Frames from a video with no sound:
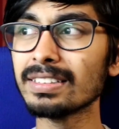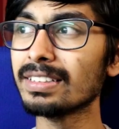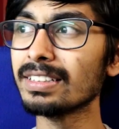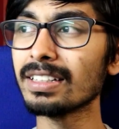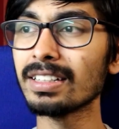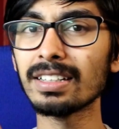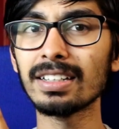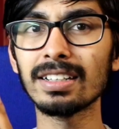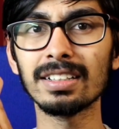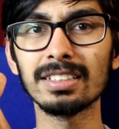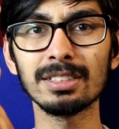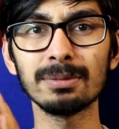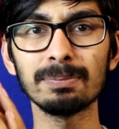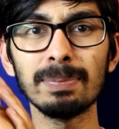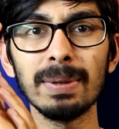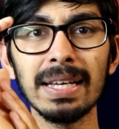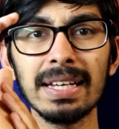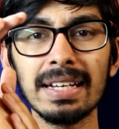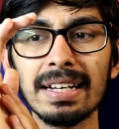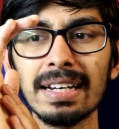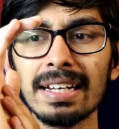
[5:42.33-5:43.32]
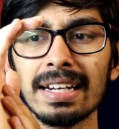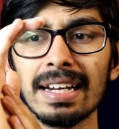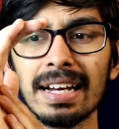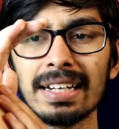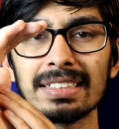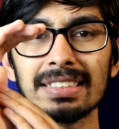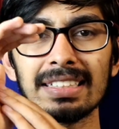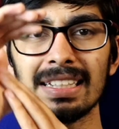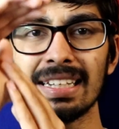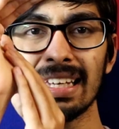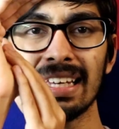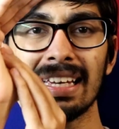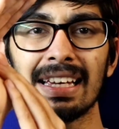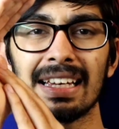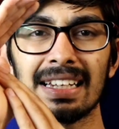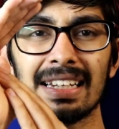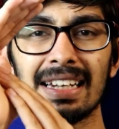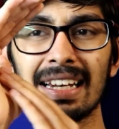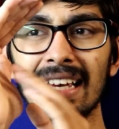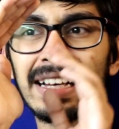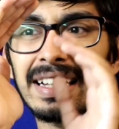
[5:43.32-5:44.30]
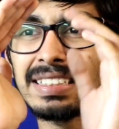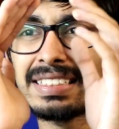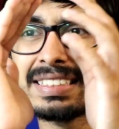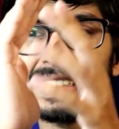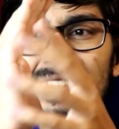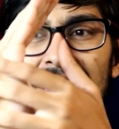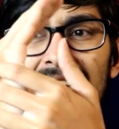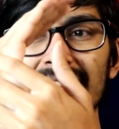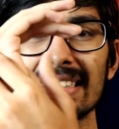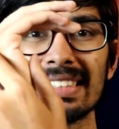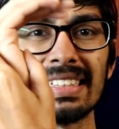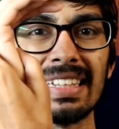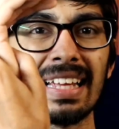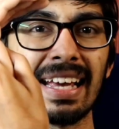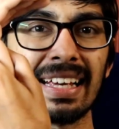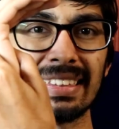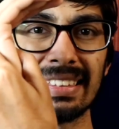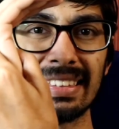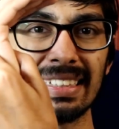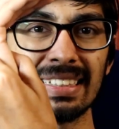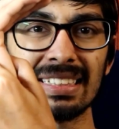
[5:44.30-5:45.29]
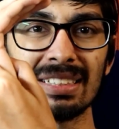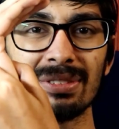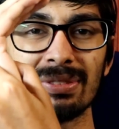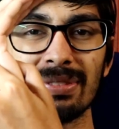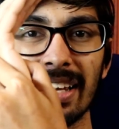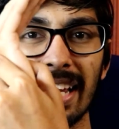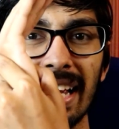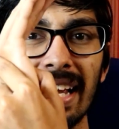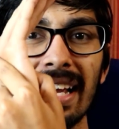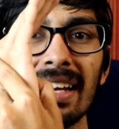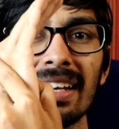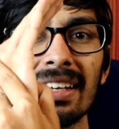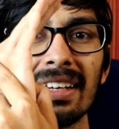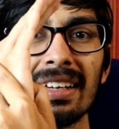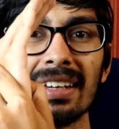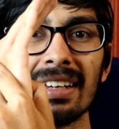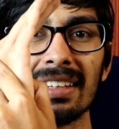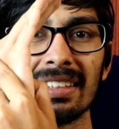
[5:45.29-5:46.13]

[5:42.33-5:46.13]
the speaker actually like stays like this way,